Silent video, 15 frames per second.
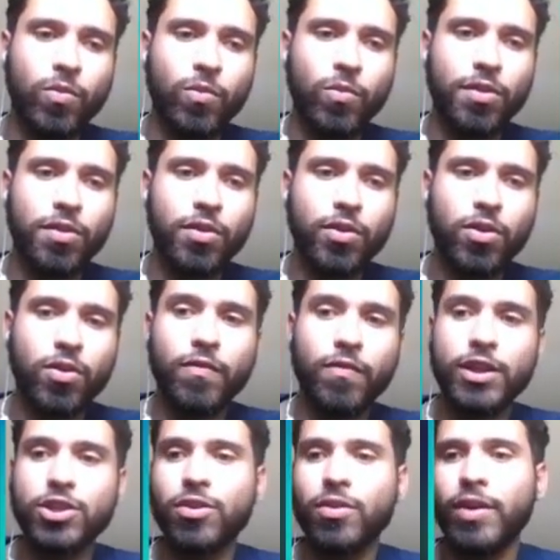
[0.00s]
with your
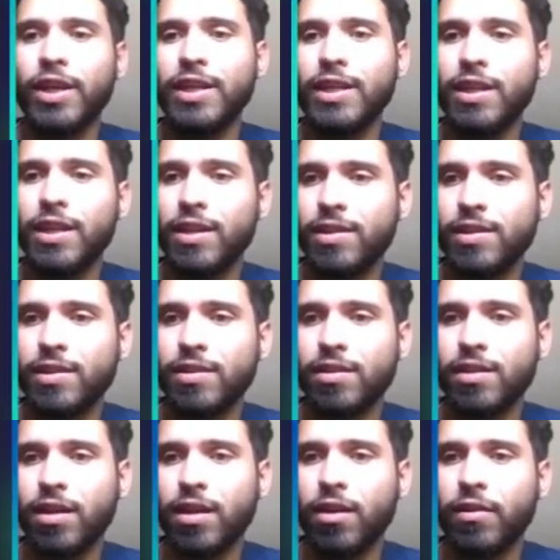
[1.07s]
conventional ideas
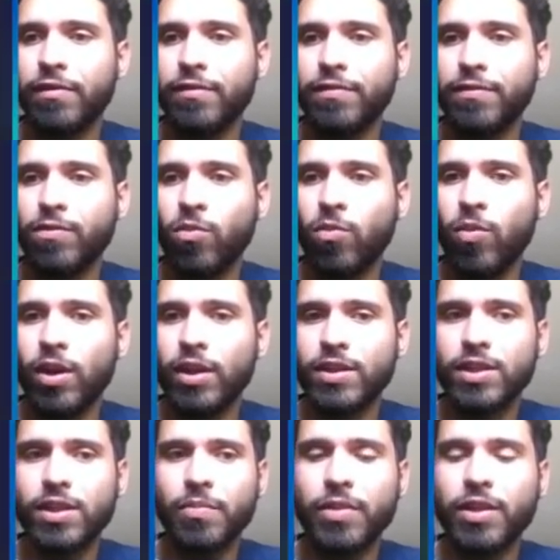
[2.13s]
of what
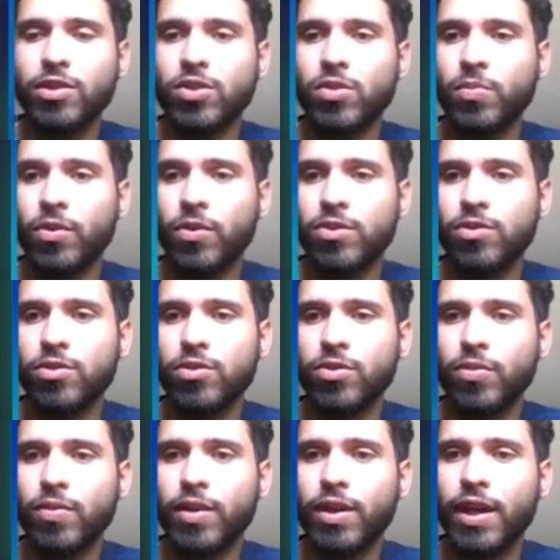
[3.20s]
something is supposed to
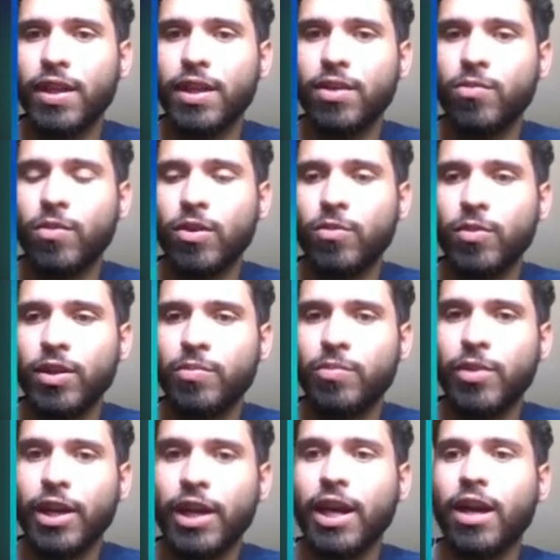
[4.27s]
do. And then when we
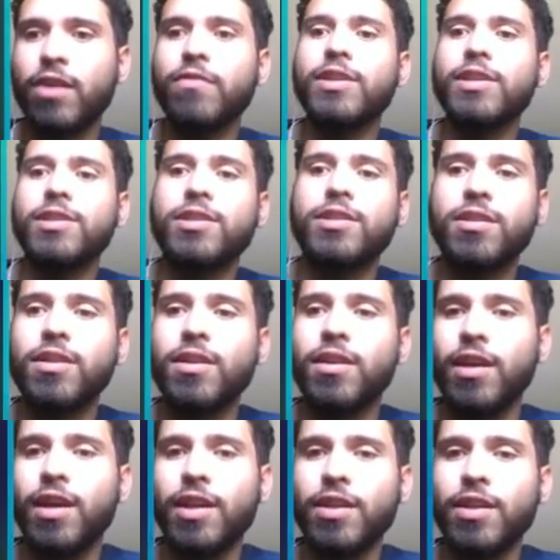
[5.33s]
break out of it,
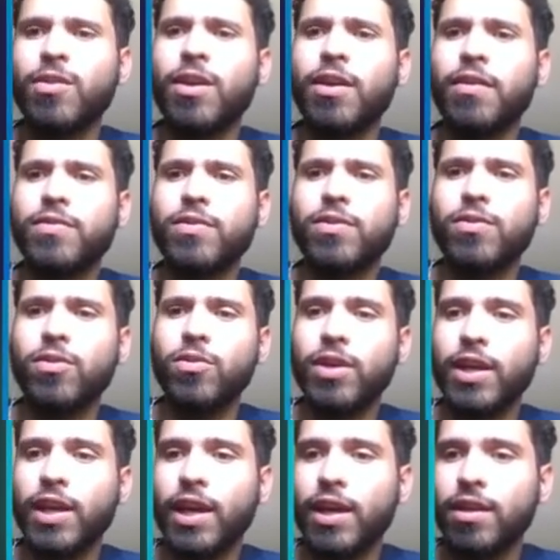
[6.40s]
and then you have to look
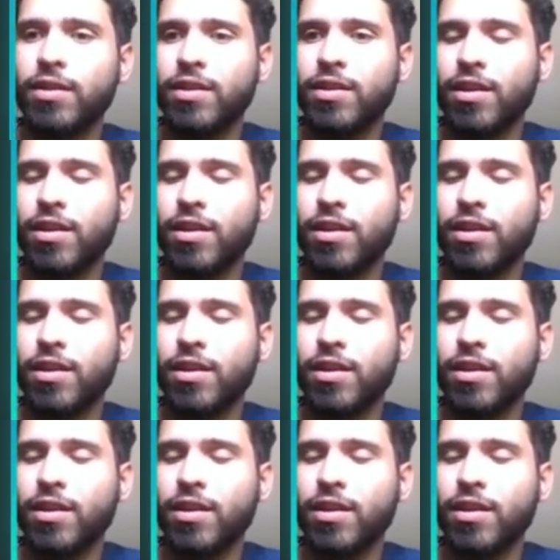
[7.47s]
again.